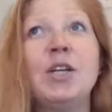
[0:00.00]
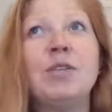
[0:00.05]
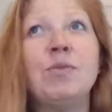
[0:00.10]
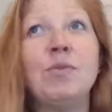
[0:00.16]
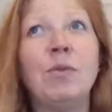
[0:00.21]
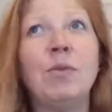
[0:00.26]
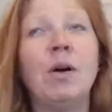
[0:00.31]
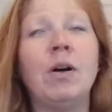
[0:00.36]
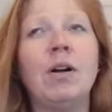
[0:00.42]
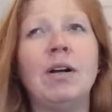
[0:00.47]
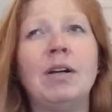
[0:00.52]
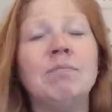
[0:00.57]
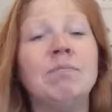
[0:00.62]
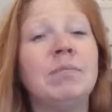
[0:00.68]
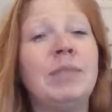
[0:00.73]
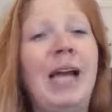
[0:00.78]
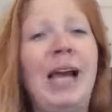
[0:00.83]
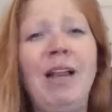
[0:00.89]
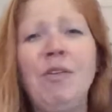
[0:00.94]
Well,
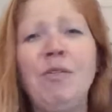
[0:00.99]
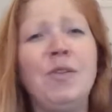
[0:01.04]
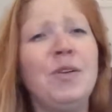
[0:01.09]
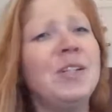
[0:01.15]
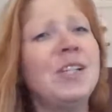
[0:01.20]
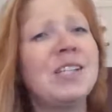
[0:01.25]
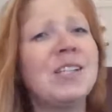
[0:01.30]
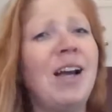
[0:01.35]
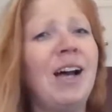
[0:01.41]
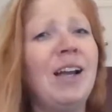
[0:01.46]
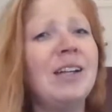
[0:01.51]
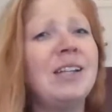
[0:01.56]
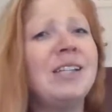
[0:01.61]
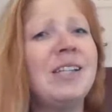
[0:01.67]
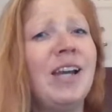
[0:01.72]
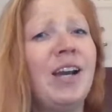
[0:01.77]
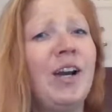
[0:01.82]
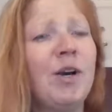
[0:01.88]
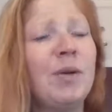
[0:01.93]
California is not a
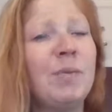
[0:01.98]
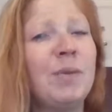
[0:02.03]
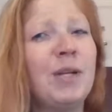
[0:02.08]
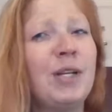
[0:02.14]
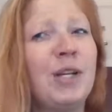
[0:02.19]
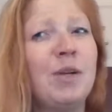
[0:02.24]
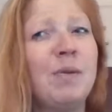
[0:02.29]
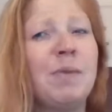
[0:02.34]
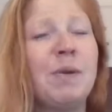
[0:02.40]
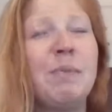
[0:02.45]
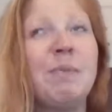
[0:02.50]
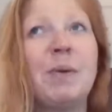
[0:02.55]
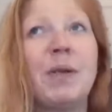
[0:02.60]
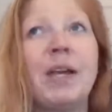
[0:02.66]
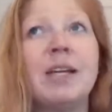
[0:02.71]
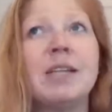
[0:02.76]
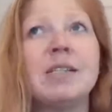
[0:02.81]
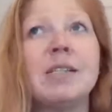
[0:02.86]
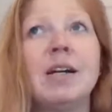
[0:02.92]
terribly humid
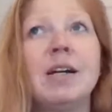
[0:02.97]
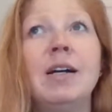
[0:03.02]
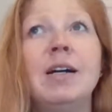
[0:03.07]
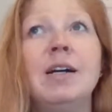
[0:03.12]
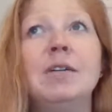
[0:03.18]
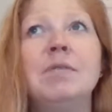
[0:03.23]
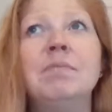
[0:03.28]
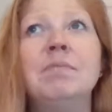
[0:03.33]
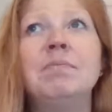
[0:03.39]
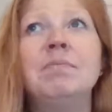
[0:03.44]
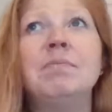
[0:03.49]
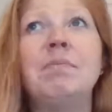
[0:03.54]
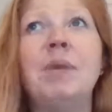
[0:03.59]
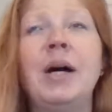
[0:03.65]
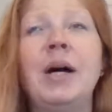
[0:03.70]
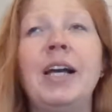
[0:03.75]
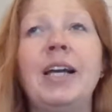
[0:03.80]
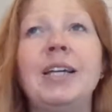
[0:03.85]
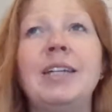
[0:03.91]
place,
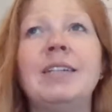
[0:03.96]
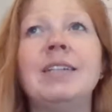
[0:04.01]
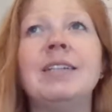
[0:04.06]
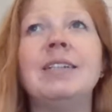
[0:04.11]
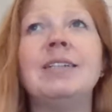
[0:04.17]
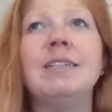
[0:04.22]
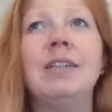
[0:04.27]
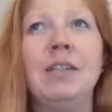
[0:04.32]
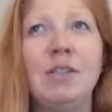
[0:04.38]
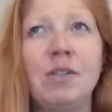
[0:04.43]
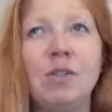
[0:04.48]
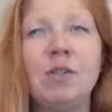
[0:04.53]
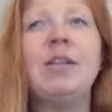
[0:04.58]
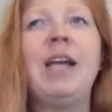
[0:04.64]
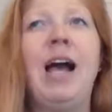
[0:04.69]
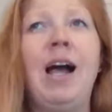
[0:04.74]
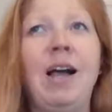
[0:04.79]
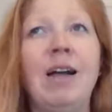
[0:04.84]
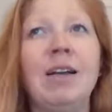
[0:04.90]
but
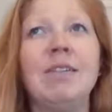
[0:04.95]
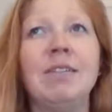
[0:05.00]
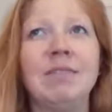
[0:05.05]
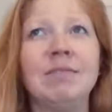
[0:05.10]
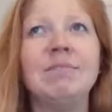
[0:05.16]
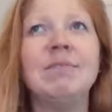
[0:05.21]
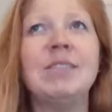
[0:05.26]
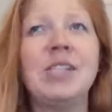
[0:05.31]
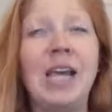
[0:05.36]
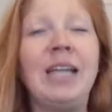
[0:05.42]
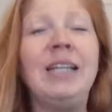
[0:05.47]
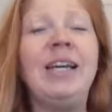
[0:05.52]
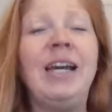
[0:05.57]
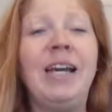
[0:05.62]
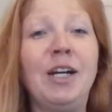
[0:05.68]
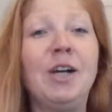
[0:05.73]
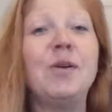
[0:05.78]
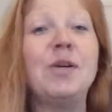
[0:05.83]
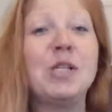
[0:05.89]
San
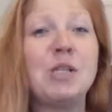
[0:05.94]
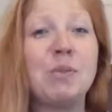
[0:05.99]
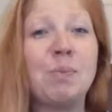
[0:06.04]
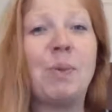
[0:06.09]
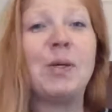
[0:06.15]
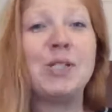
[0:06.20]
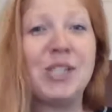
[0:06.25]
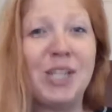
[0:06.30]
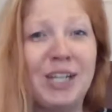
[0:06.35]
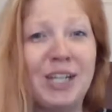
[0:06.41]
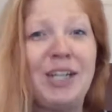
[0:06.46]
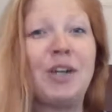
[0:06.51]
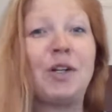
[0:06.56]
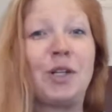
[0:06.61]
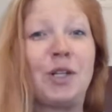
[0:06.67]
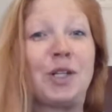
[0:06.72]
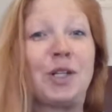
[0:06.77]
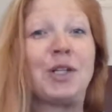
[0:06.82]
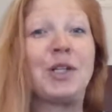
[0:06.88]
Diego is
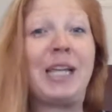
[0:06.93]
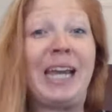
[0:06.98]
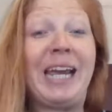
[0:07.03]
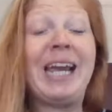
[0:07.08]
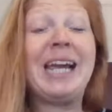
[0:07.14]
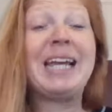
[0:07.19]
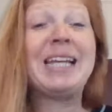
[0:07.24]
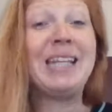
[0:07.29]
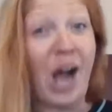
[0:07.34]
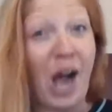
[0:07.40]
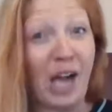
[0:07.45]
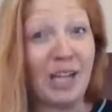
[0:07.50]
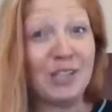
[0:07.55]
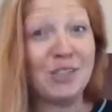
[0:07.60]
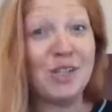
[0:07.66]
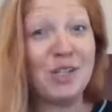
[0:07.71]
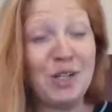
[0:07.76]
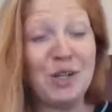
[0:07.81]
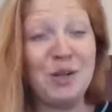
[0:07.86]
particularly
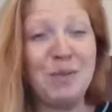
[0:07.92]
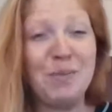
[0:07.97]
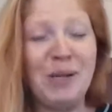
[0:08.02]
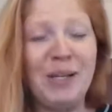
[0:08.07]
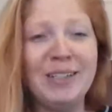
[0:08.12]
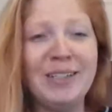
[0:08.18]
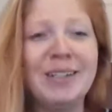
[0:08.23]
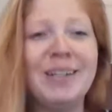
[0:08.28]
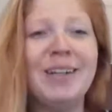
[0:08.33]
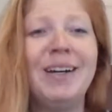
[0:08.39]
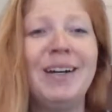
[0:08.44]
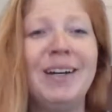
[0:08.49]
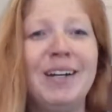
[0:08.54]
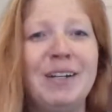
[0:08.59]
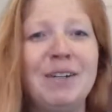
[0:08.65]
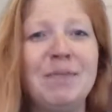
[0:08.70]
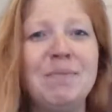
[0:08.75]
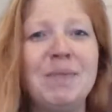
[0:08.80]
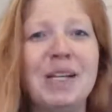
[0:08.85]
not humid.
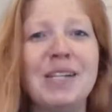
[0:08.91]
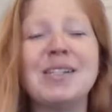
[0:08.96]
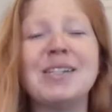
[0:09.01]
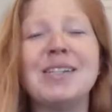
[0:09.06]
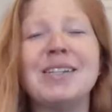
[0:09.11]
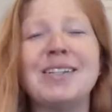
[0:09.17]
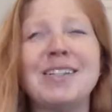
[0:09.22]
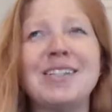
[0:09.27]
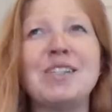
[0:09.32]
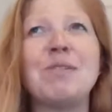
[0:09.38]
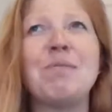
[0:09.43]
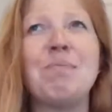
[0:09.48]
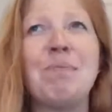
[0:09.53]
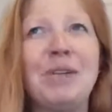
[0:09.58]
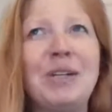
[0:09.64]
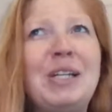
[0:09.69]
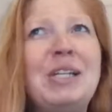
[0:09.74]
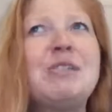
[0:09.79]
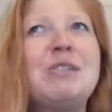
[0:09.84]
It's
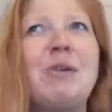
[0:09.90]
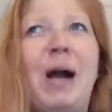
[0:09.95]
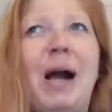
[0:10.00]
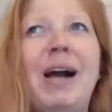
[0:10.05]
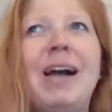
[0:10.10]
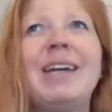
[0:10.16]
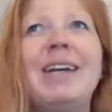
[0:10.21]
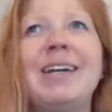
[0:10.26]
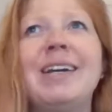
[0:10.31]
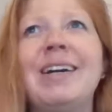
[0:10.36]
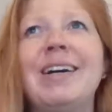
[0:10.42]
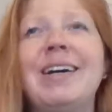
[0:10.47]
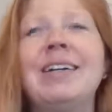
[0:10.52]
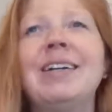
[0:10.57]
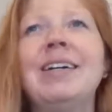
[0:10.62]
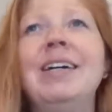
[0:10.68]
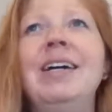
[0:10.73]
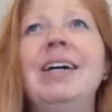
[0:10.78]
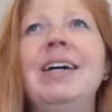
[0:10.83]
pretty dry
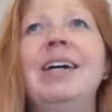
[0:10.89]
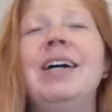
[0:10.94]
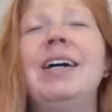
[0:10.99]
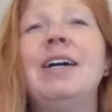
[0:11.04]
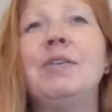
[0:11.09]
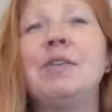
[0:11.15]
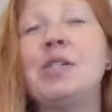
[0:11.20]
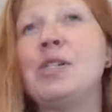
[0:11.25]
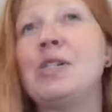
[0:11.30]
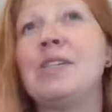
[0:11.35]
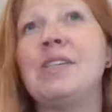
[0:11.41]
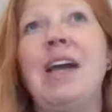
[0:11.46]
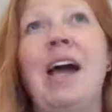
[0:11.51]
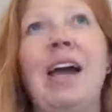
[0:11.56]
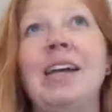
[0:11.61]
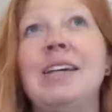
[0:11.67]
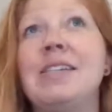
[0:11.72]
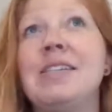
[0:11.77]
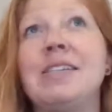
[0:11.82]
here, which is
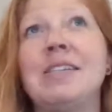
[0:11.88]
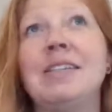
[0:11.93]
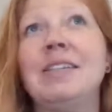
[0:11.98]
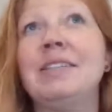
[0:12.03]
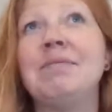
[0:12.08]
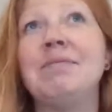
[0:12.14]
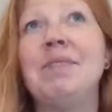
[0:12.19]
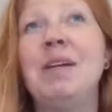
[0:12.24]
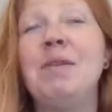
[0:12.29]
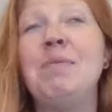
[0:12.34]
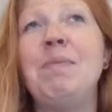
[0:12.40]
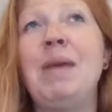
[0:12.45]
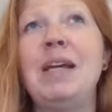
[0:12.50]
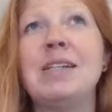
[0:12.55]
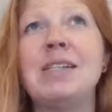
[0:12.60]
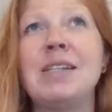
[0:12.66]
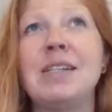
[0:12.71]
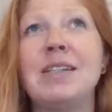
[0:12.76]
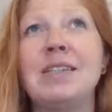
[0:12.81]
nice, and it
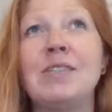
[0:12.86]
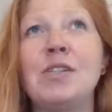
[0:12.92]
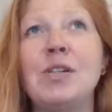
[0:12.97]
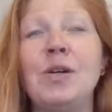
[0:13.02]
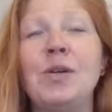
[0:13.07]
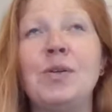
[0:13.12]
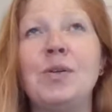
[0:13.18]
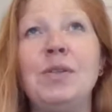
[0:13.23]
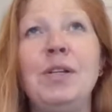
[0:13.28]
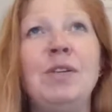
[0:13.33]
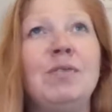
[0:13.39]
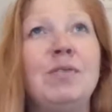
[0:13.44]
makes it so